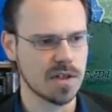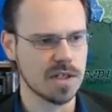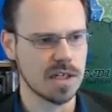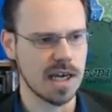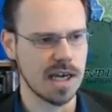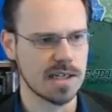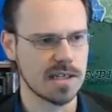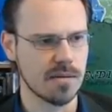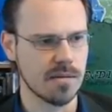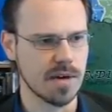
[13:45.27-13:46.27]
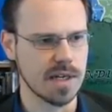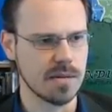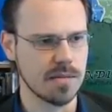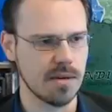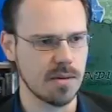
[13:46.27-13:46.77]
just in case some crazy
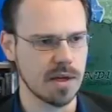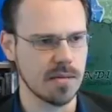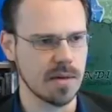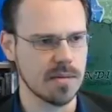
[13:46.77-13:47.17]
play would come up.